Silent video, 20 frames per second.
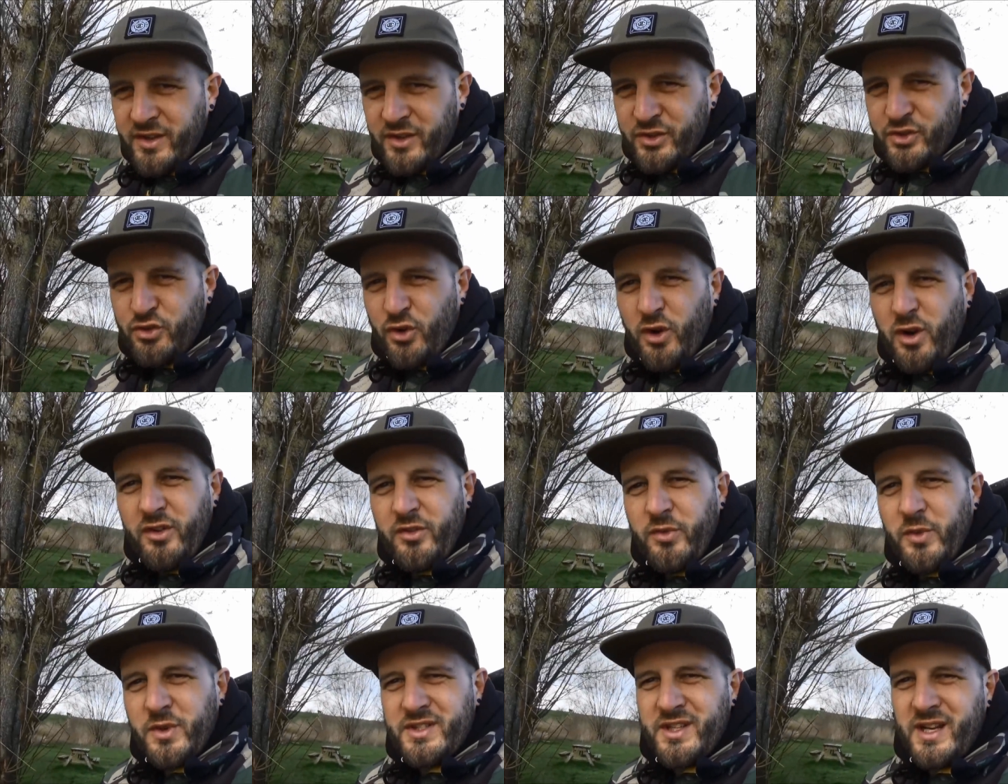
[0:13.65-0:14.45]
The
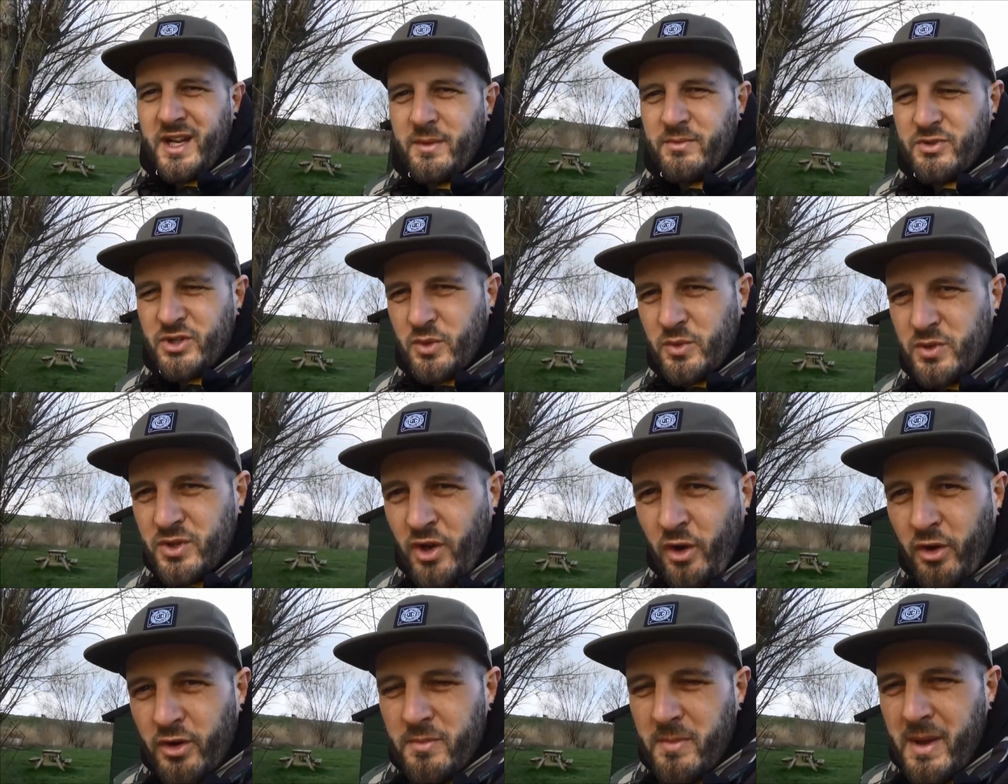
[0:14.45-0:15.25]
drive was an absolute
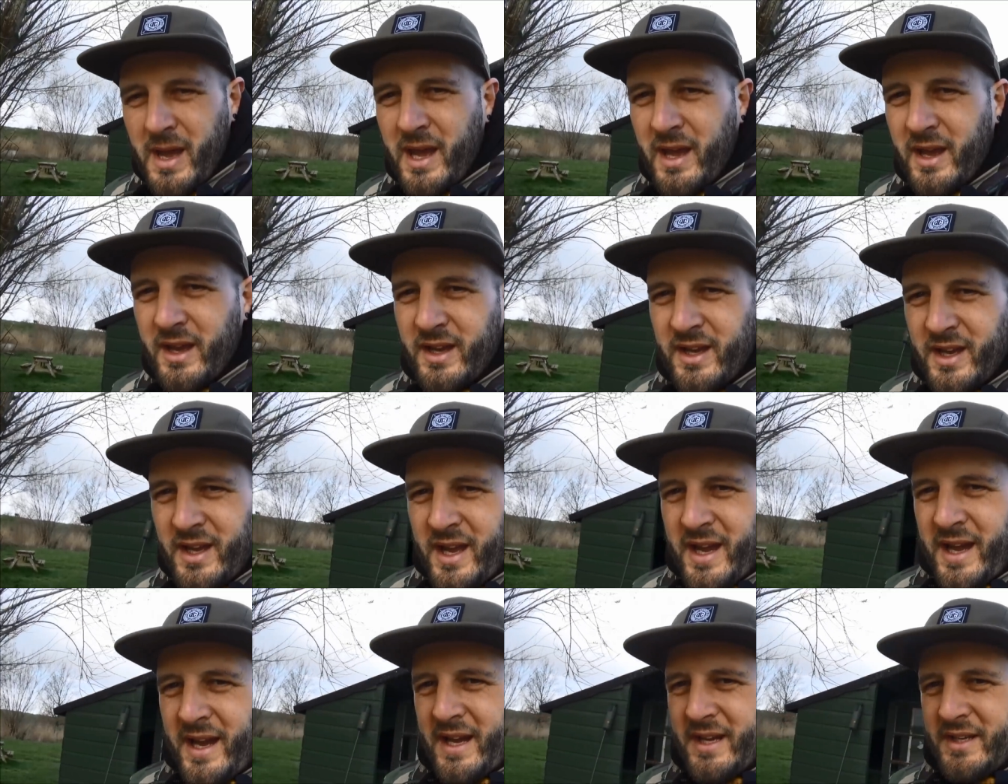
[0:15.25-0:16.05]
nightmare,
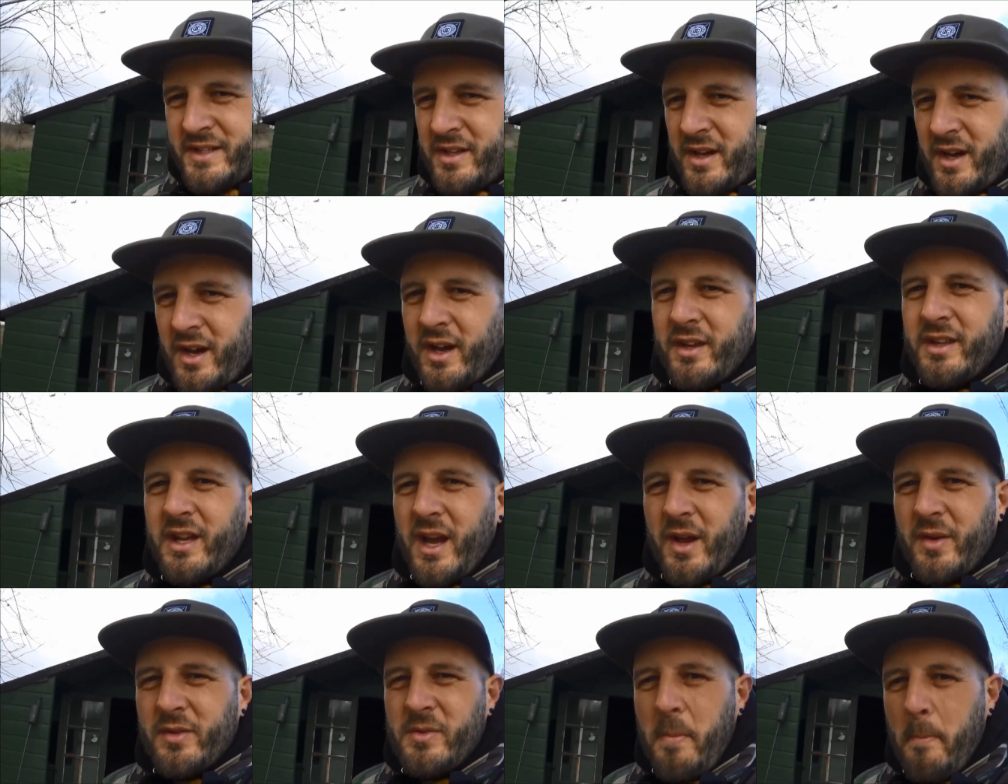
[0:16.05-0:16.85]
and
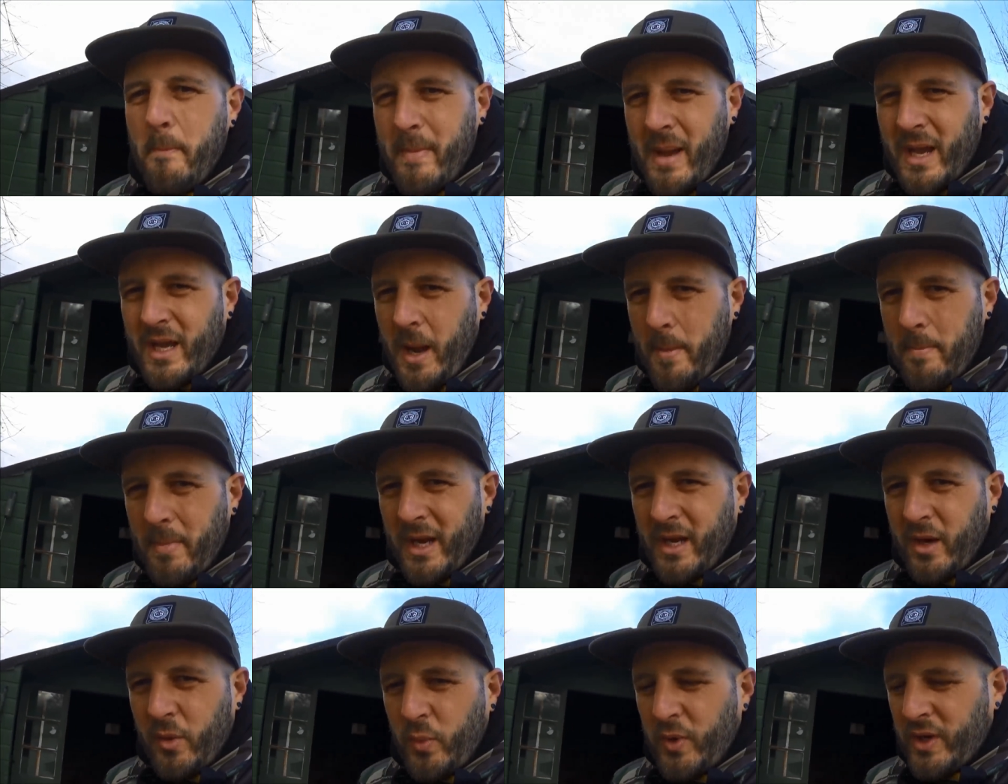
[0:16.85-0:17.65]
yeah, it was
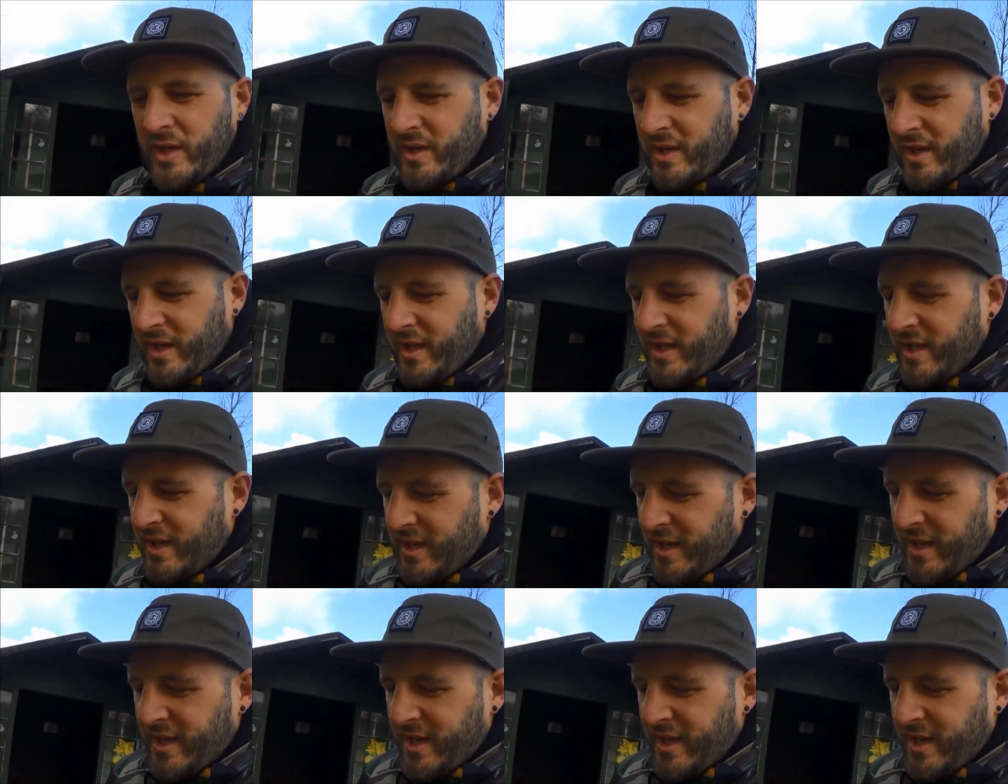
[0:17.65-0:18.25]
mega windy,